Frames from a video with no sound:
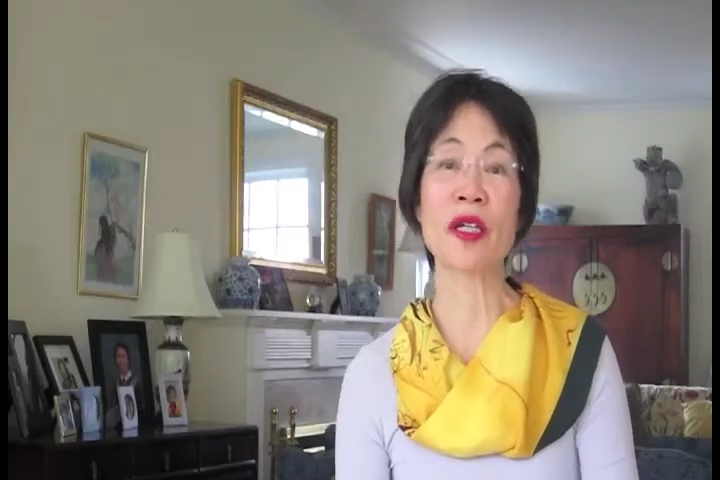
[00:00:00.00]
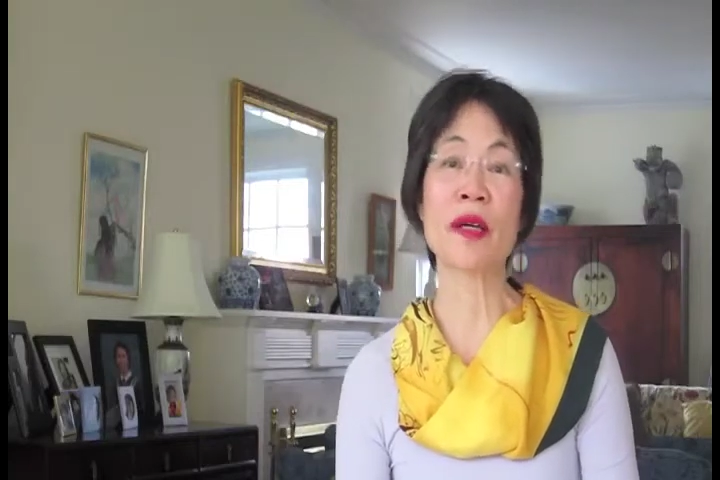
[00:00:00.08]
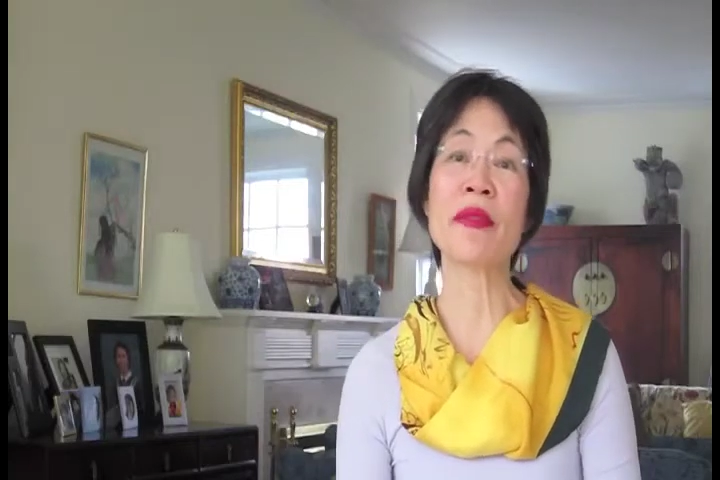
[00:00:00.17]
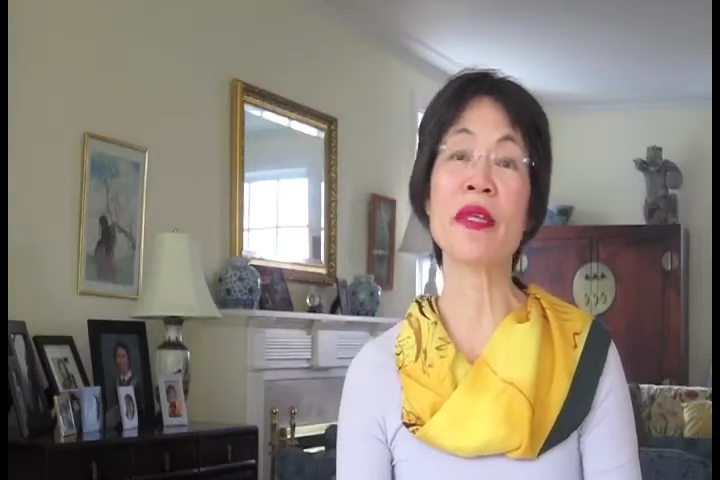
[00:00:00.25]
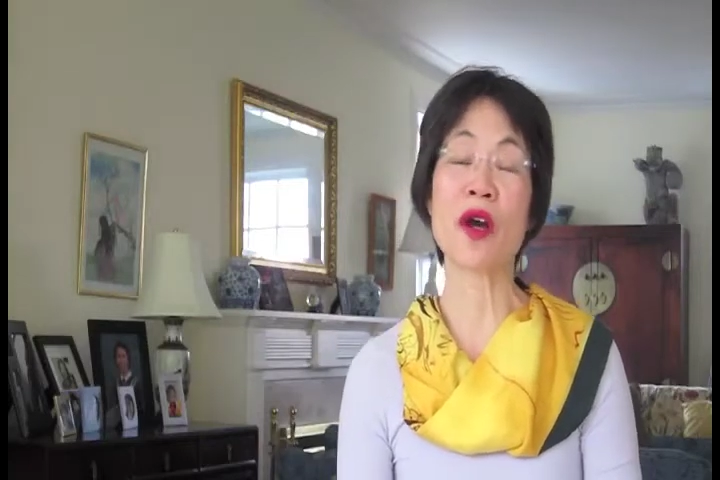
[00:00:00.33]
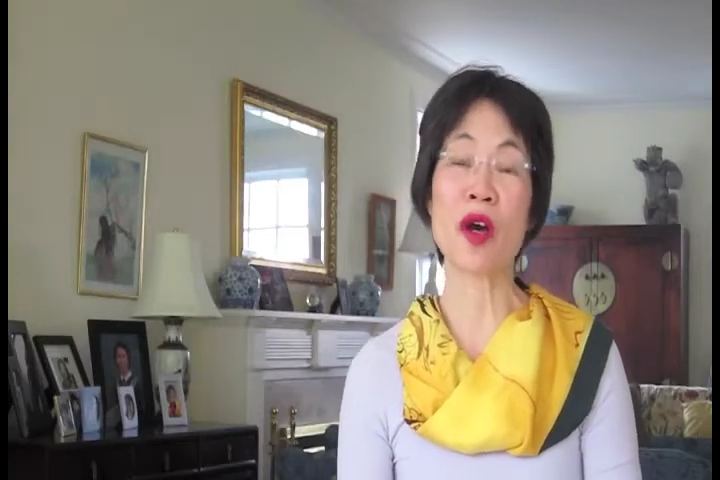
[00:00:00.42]
and
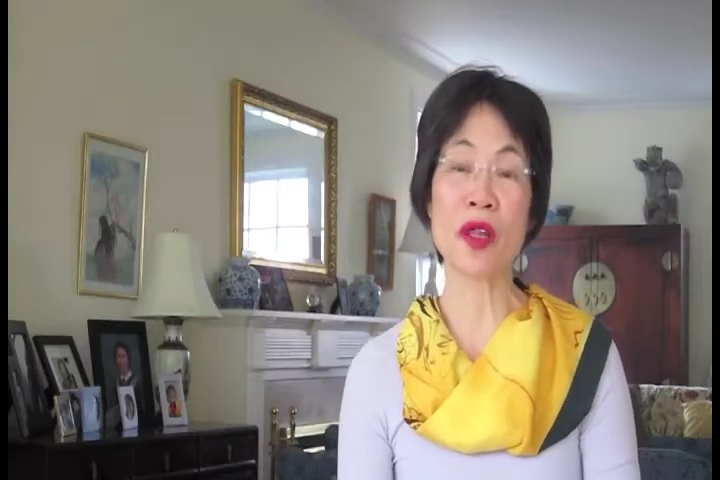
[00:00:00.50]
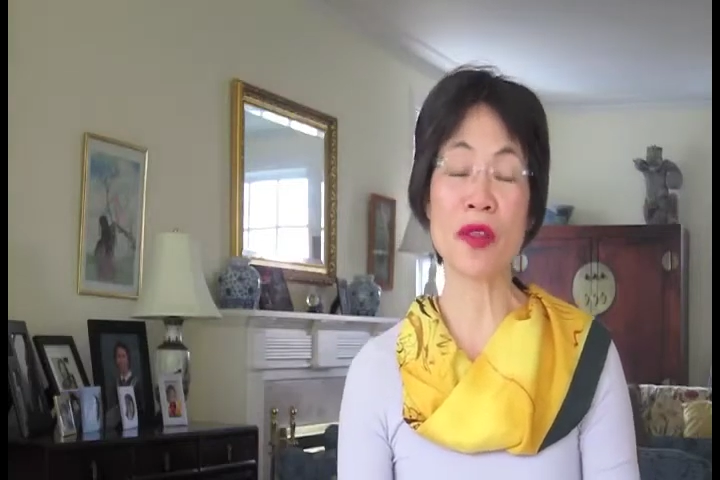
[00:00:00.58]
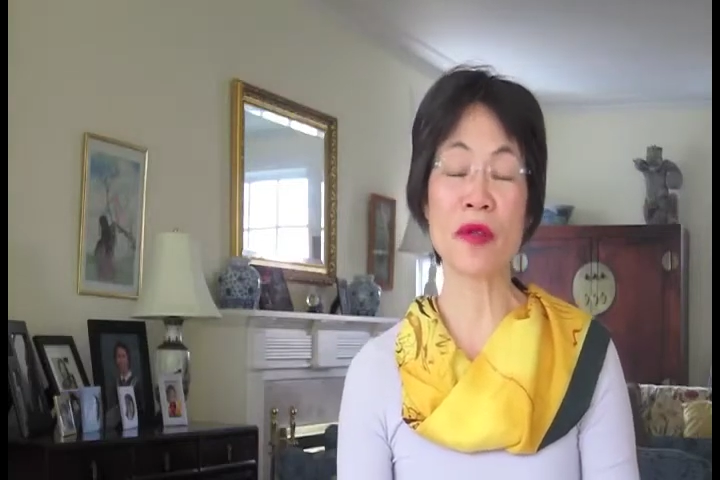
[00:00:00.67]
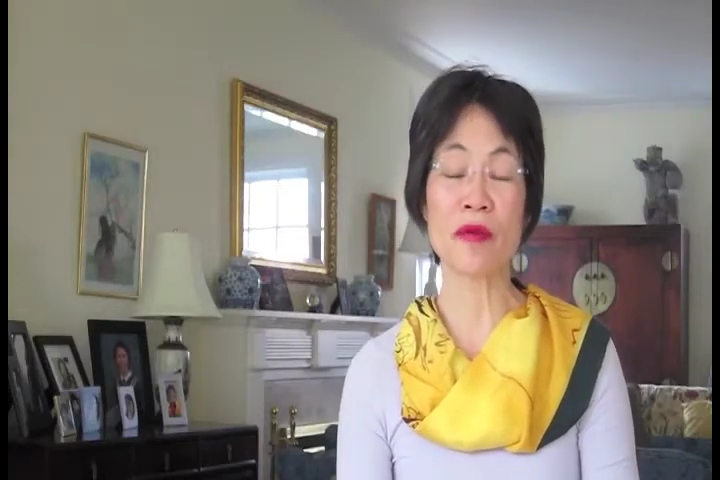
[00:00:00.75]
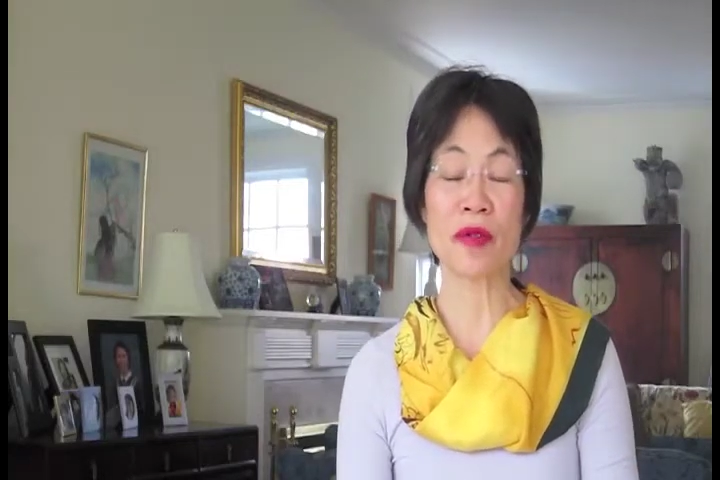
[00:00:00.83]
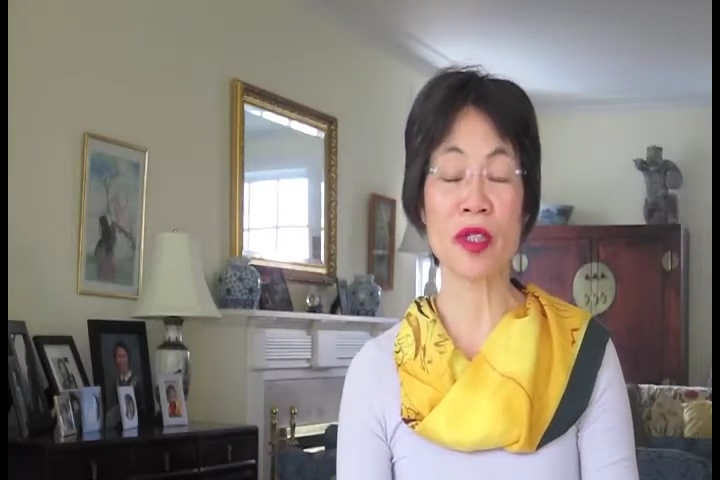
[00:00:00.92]
I'm the
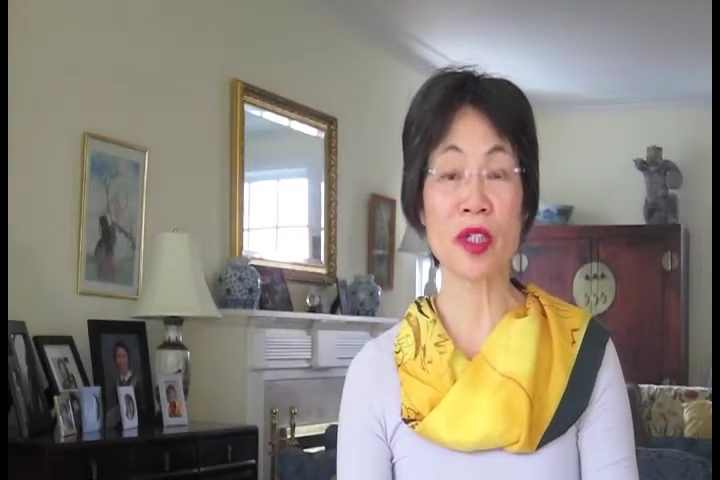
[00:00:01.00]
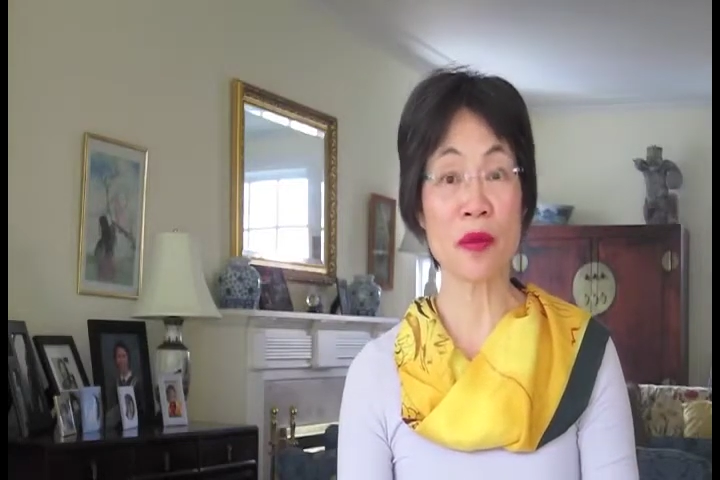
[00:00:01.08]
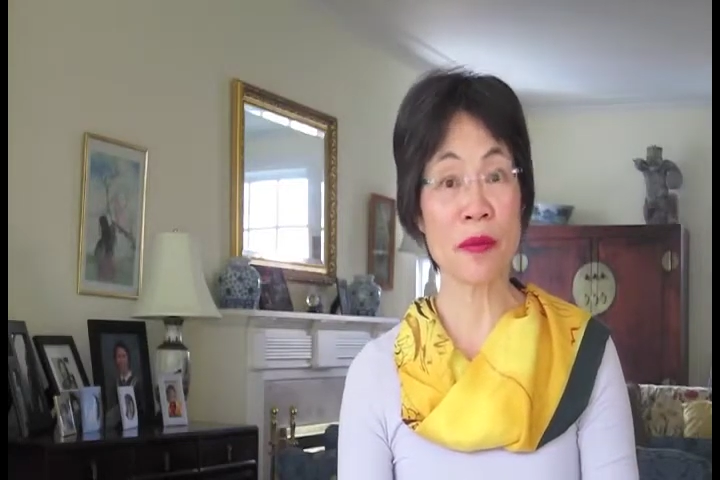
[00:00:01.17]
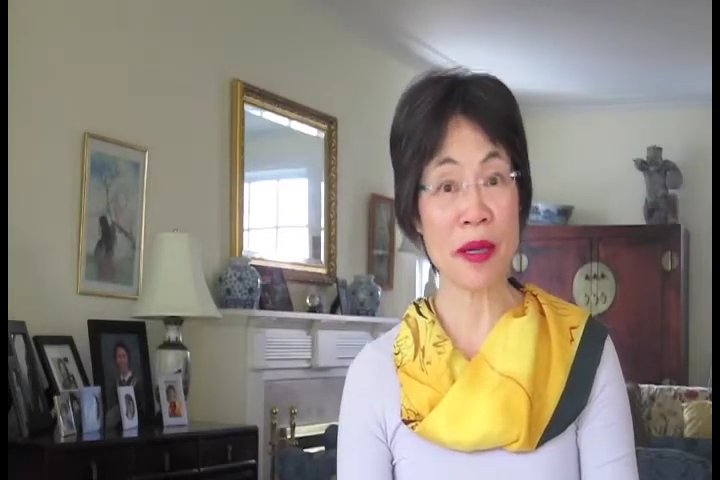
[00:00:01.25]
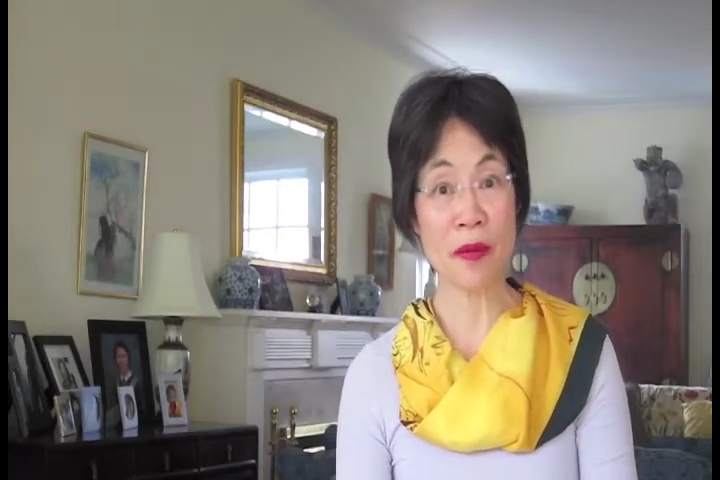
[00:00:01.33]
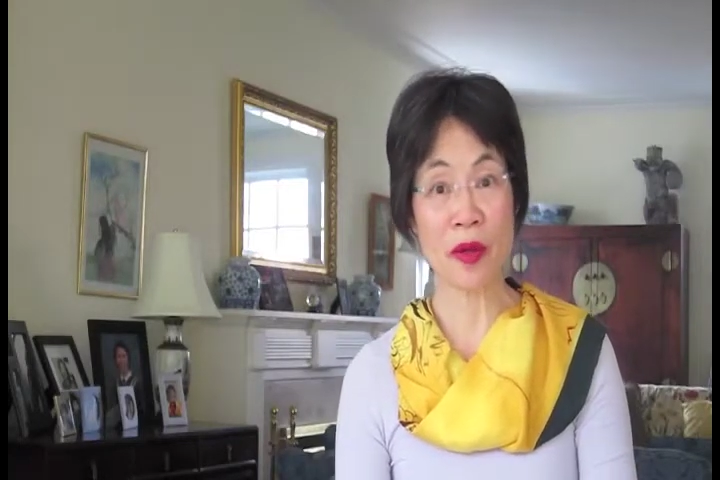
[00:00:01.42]
author of a new
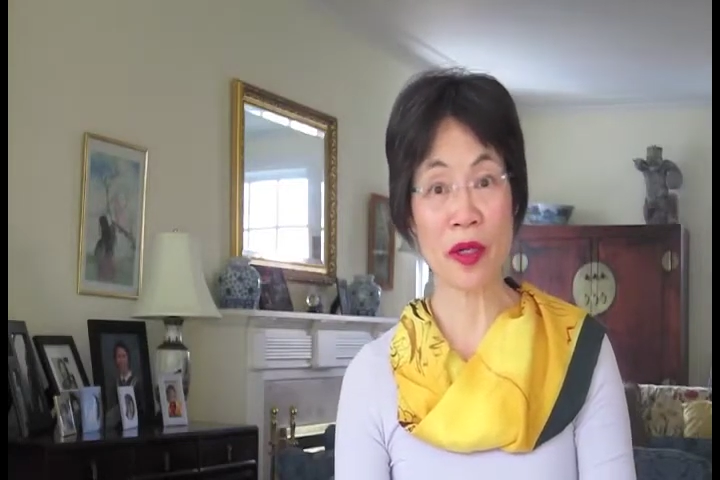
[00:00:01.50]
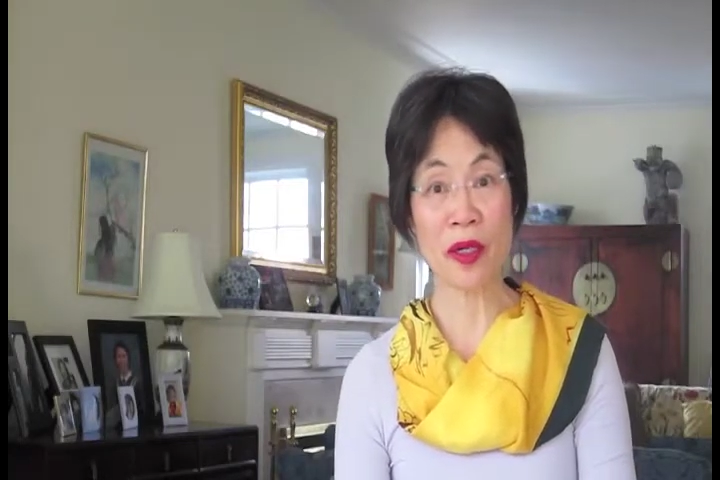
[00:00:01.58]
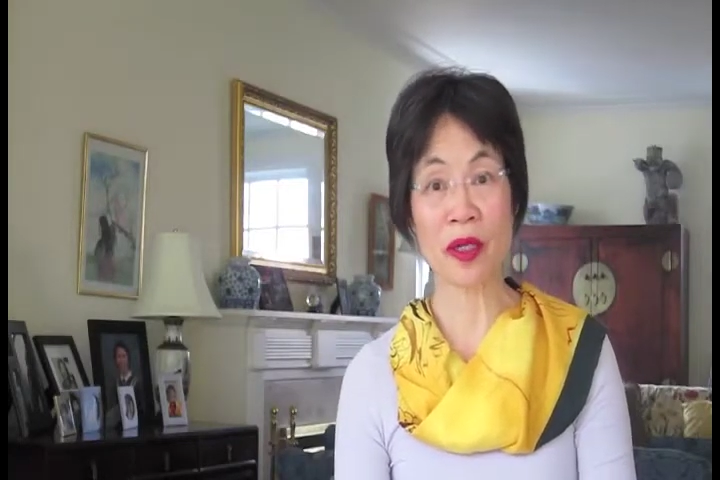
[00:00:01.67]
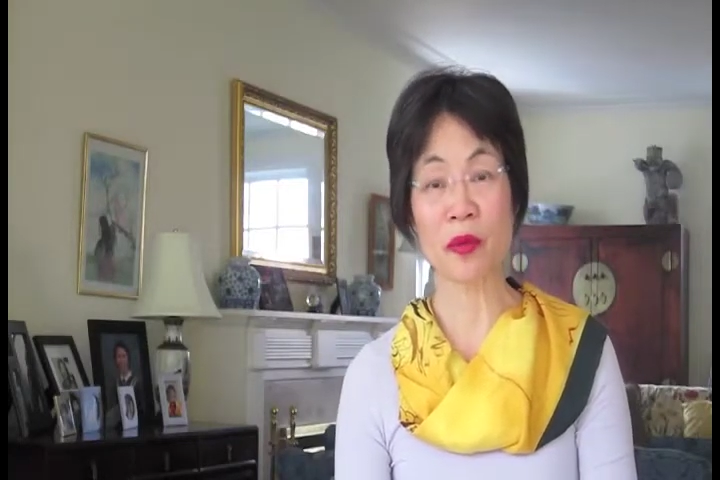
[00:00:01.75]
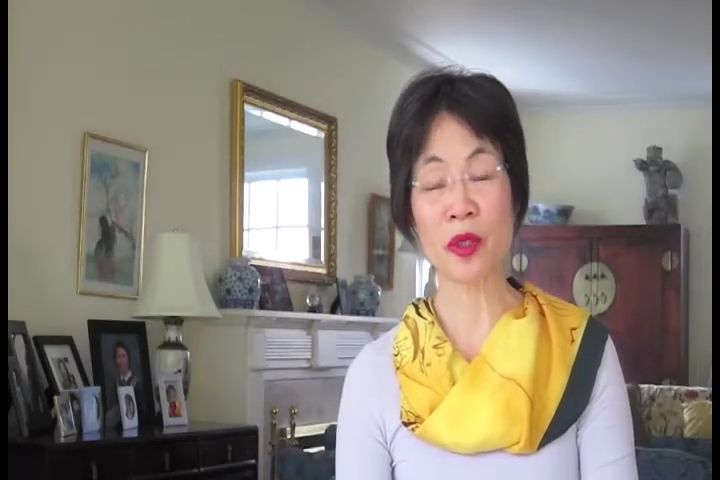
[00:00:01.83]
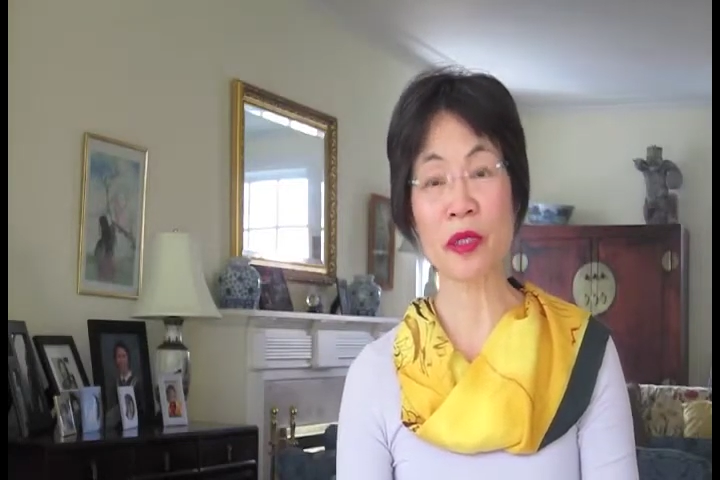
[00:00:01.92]
memoir
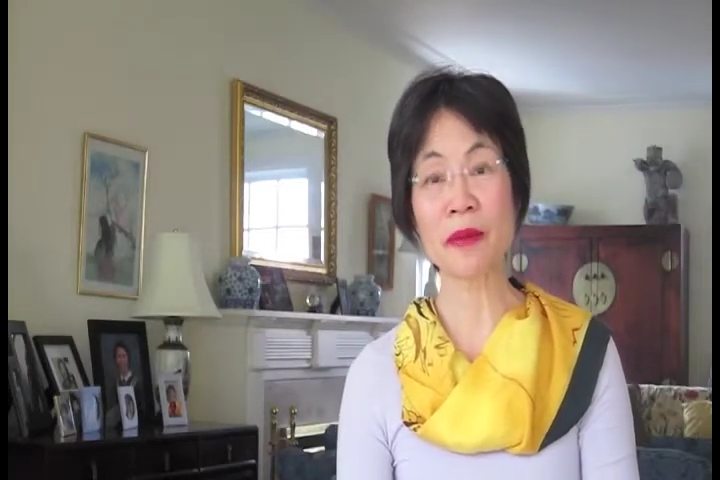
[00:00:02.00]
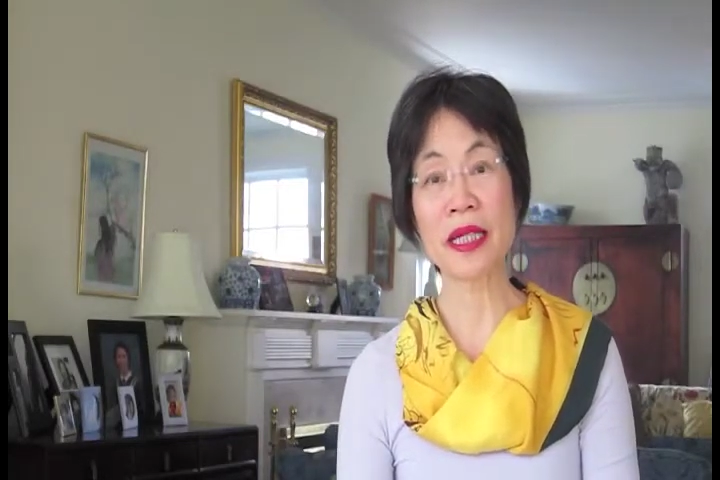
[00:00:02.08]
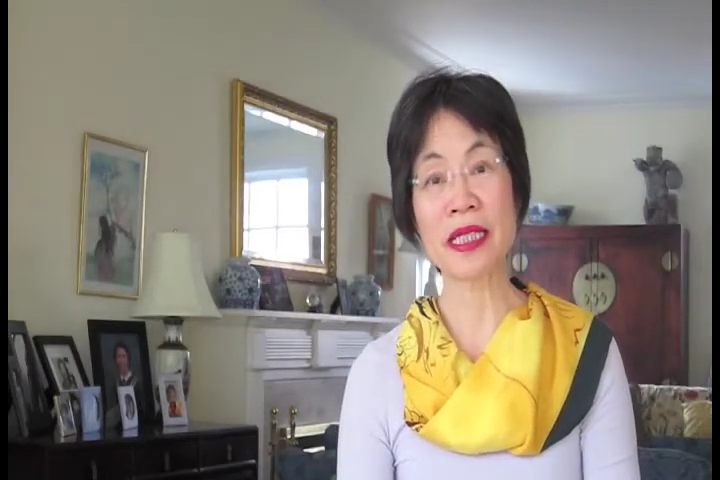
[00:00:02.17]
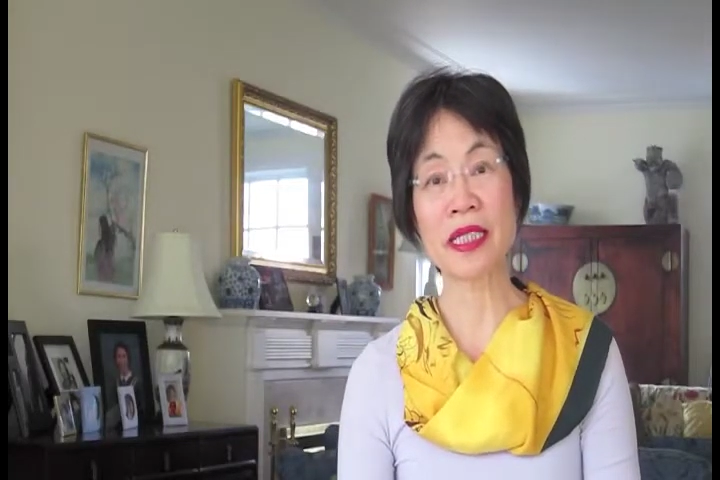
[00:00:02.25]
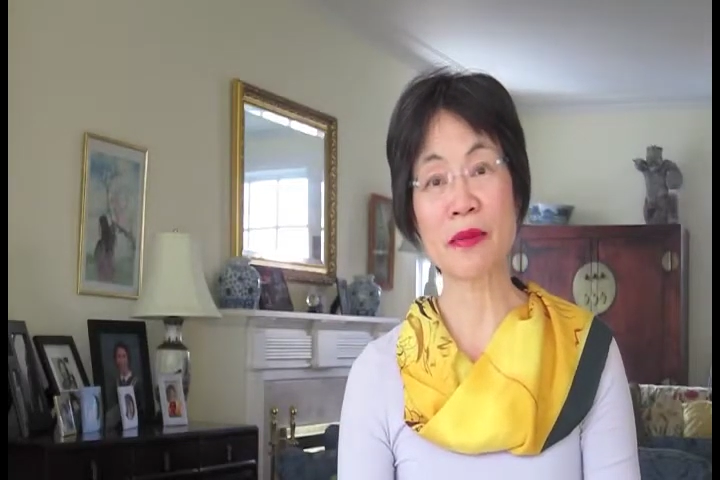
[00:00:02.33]
on workplace